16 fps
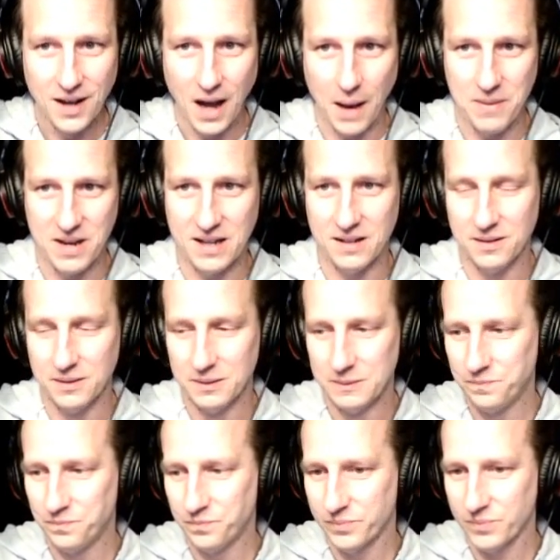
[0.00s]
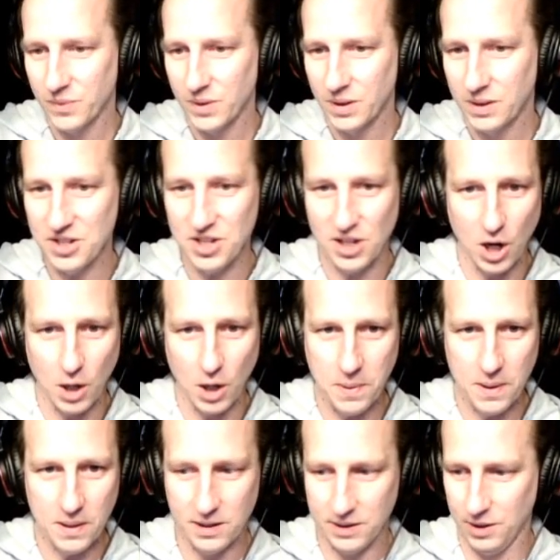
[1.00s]
I mean, there's a lot of
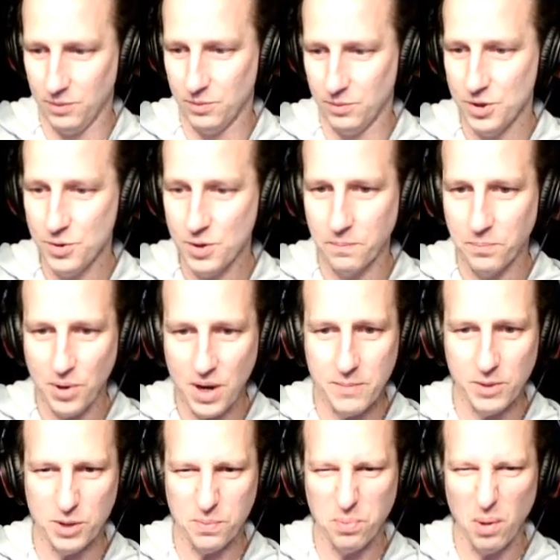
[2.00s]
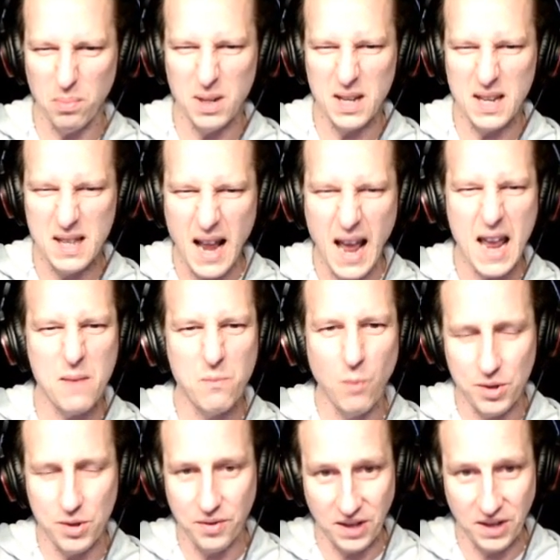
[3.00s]
people, you could pretty much probably name
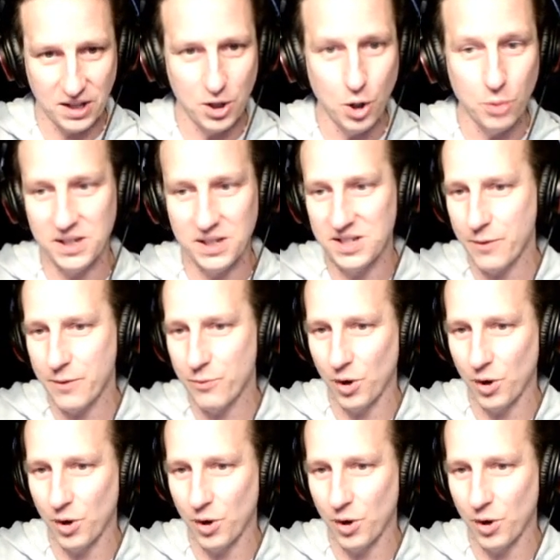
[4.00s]
what you think the opening day